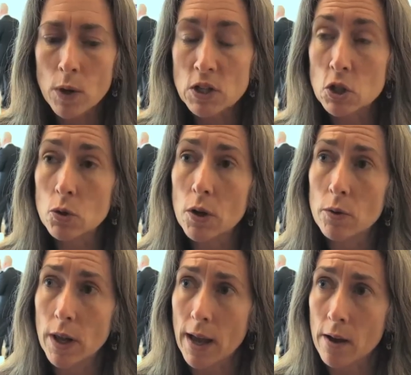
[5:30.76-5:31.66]
we do know
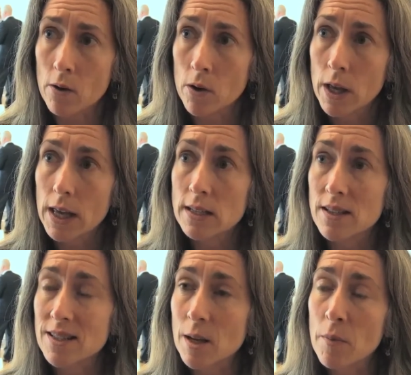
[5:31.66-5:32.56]
now is
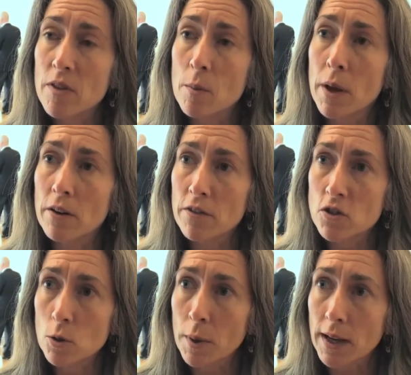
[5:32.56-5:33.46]
that some of the
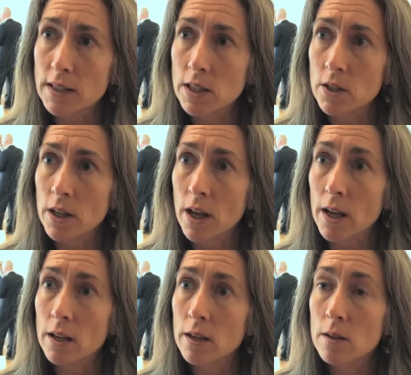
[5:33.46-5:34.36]
beneficial
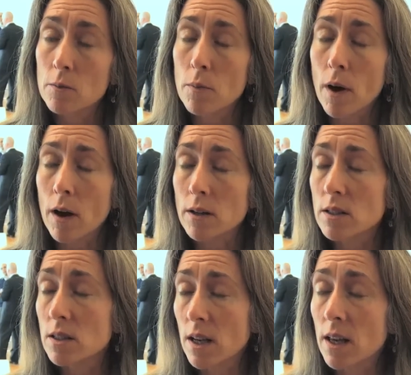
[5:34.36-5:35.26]
bacteria,
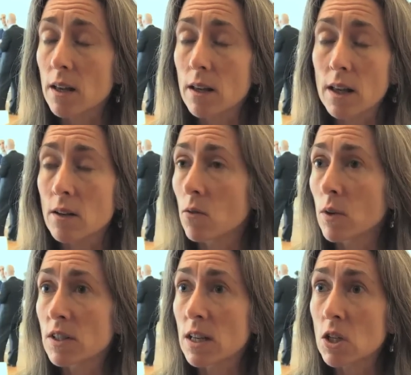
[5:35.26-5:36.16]
we
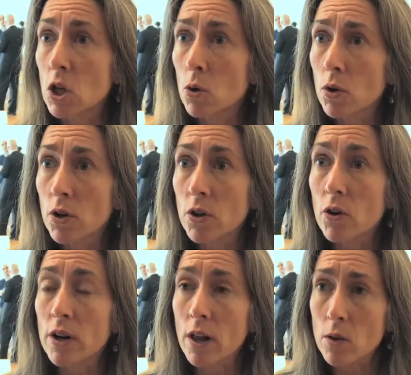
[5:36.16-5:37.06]
see in yogurt
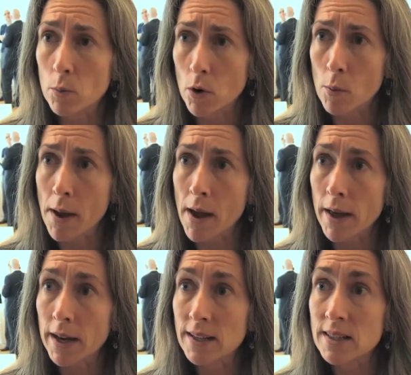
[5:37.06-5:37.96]
or in other
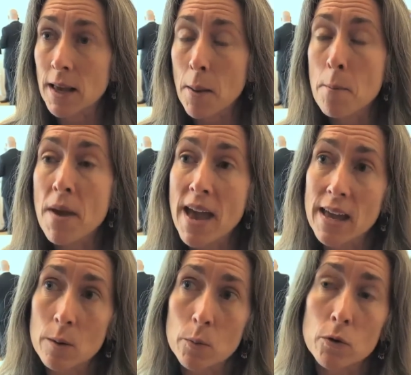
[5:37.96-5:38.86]
probiotics,
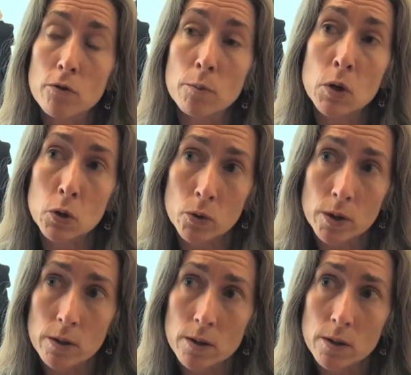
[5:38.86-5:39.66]
may improve mood.